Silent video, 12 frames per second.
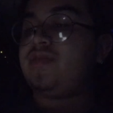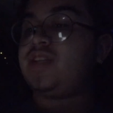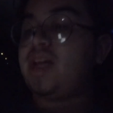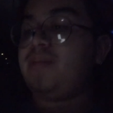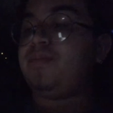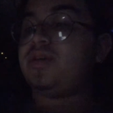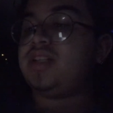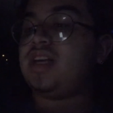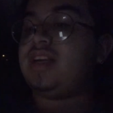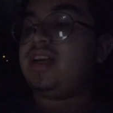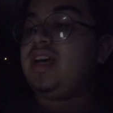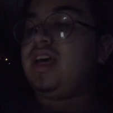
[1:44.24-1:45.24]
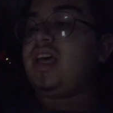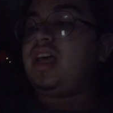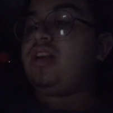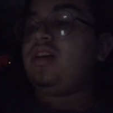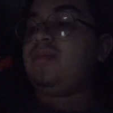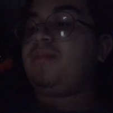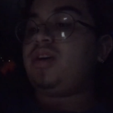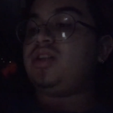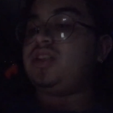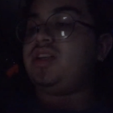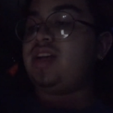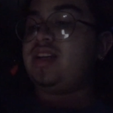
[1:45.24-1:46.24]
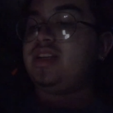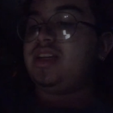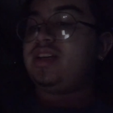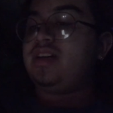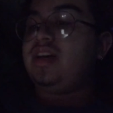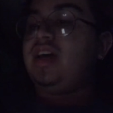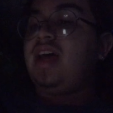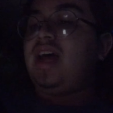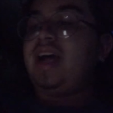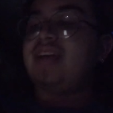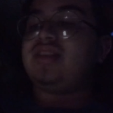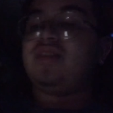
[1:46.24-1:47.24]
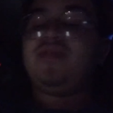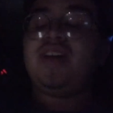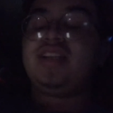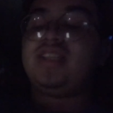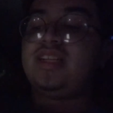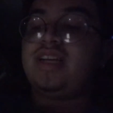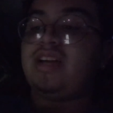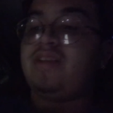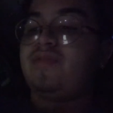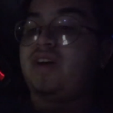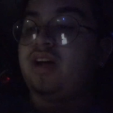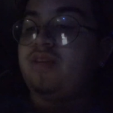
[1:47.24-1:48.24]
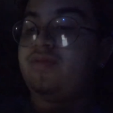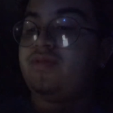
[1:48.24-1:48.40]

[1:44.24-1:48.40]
10% in homogeneity as of 1995.